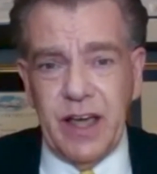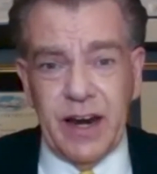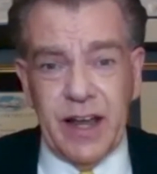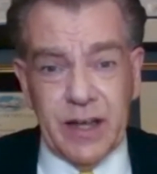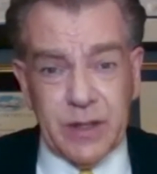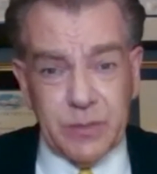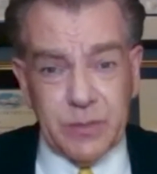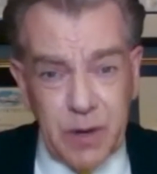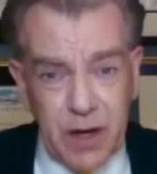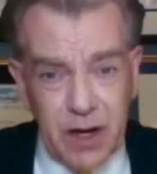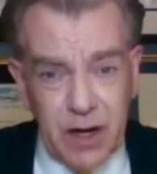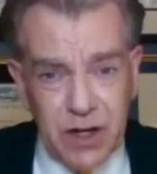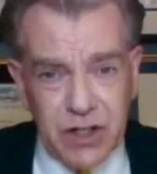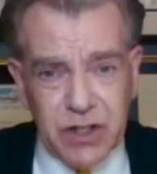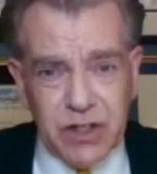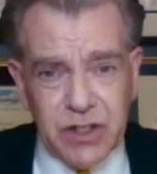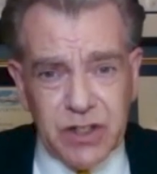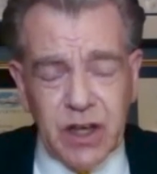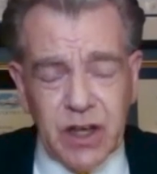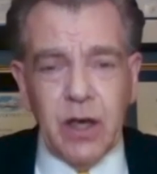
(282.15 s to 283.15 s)
And as
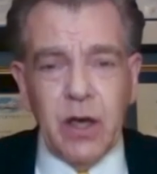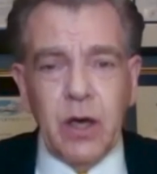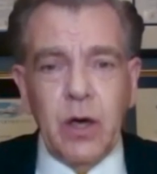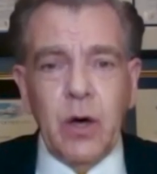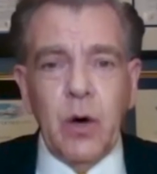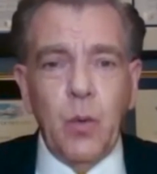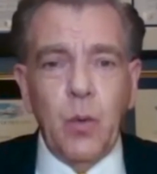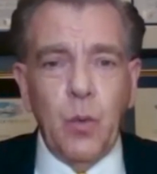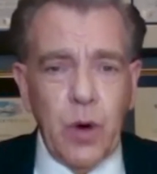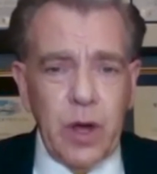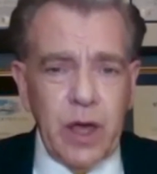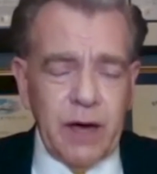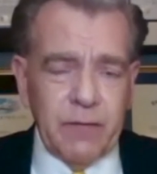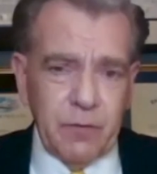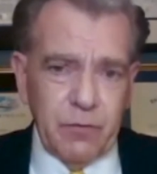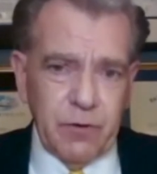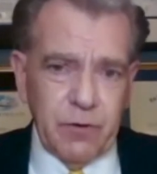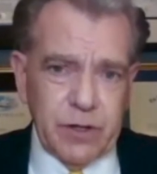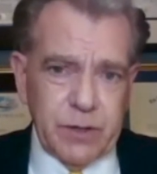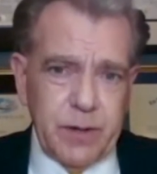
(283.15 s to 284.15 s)
patients, we have
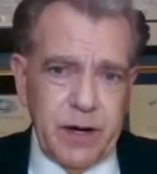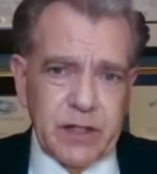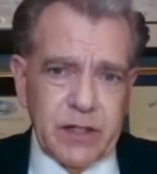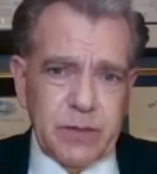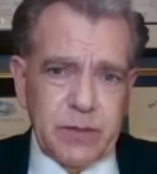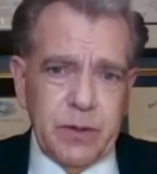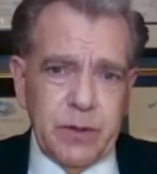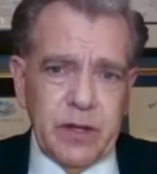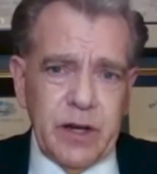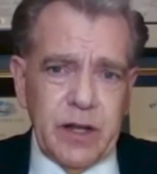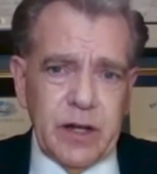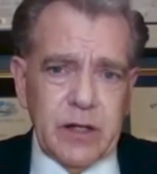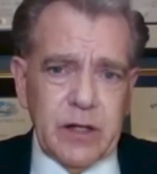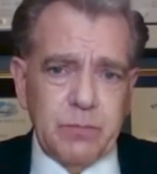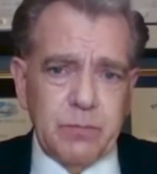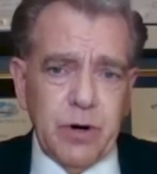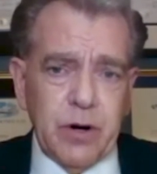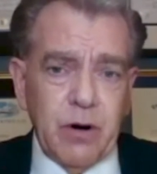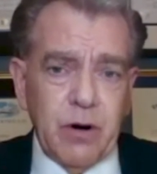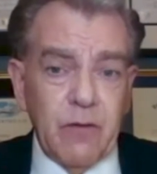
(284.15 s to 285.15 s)
a responsibility to
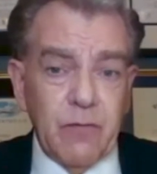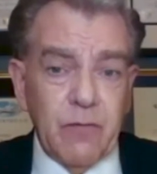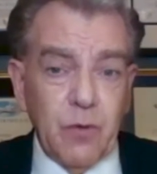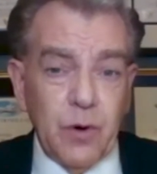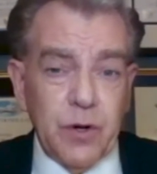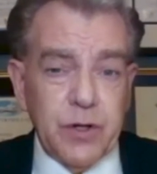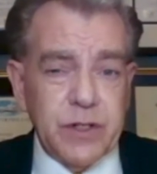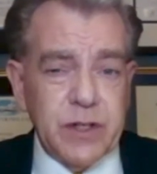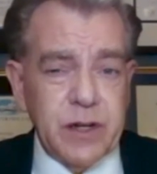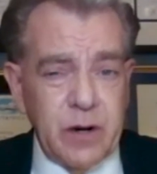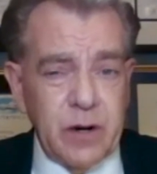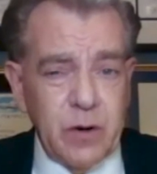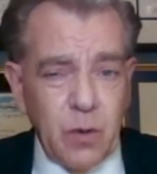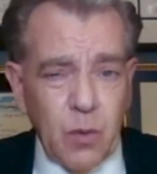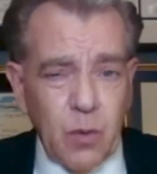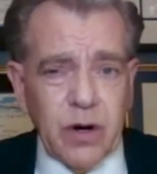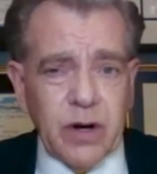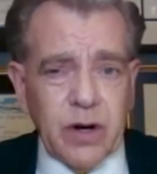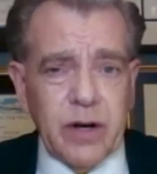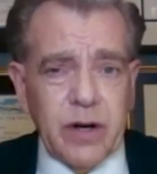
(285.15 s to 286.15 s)
bring our voice in an
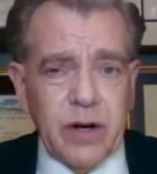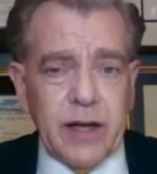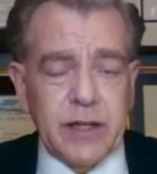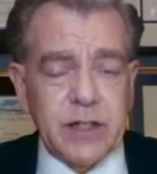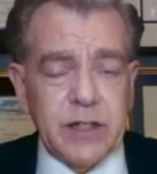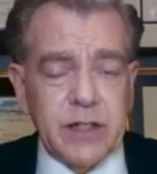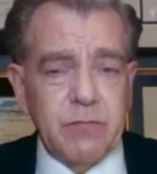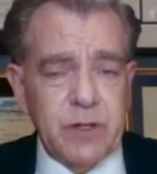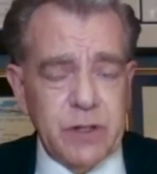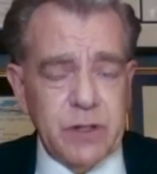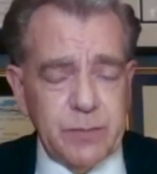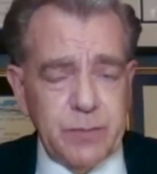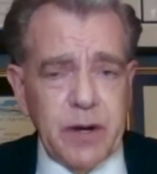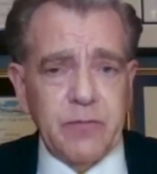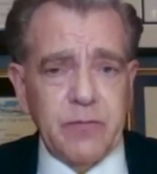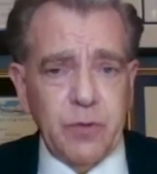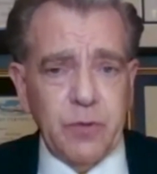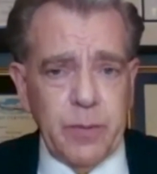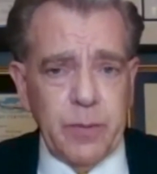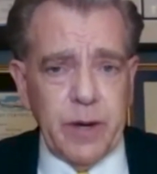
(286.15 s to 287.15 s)
organized and
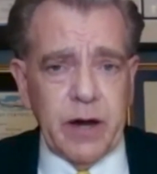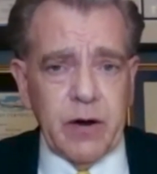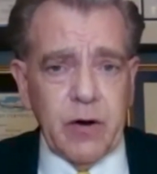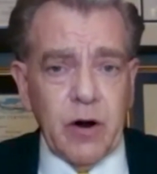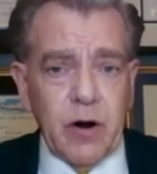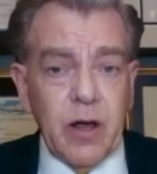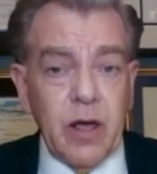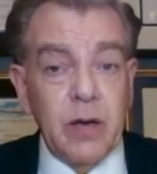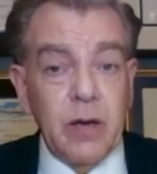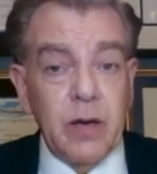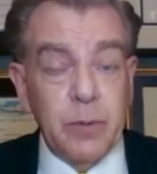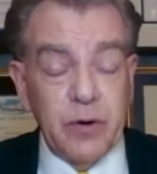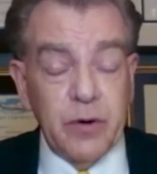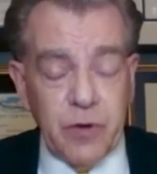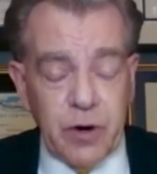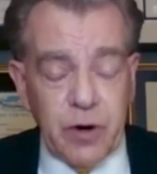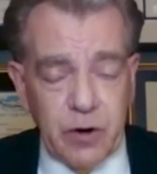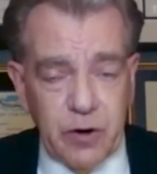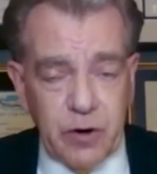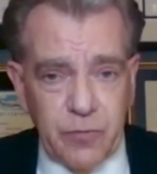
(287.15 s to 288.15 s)
respectful manner, but
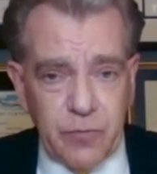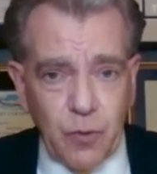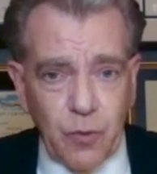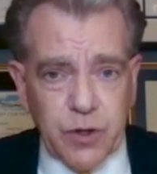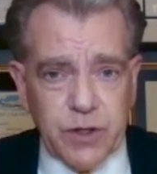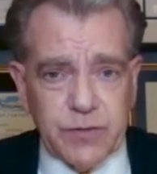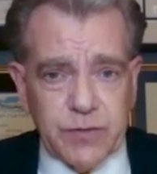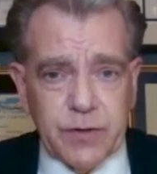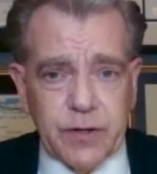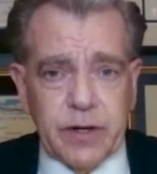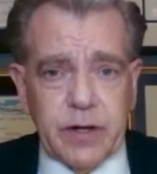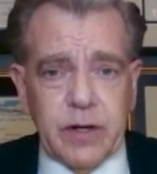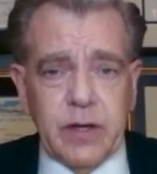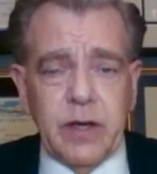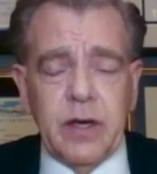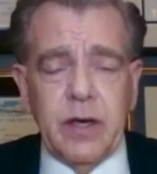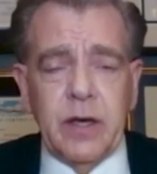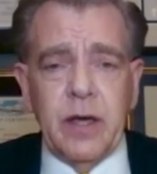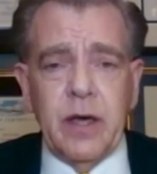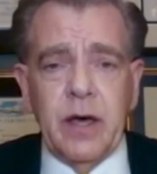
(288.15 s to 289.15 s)
very forcefully
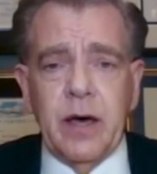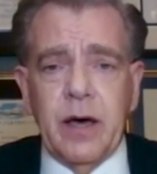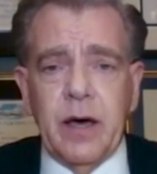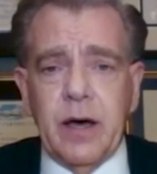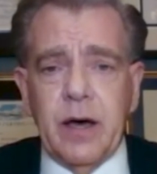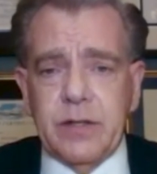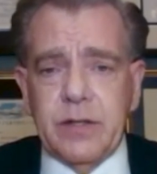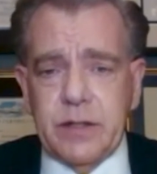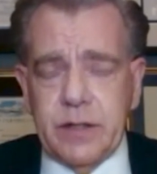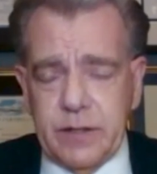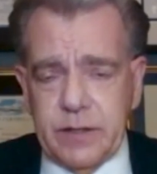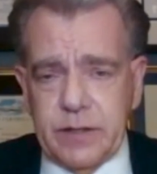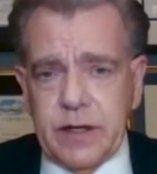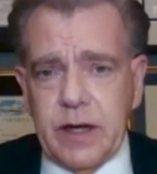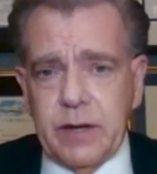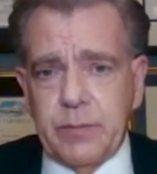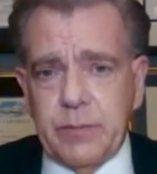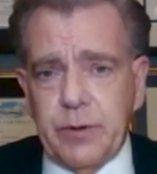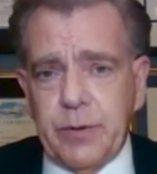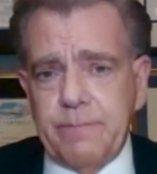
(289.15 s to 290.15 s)
to the
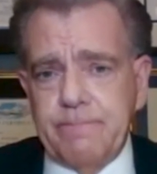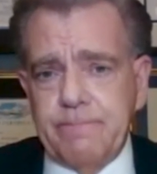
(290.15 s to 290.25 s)
table.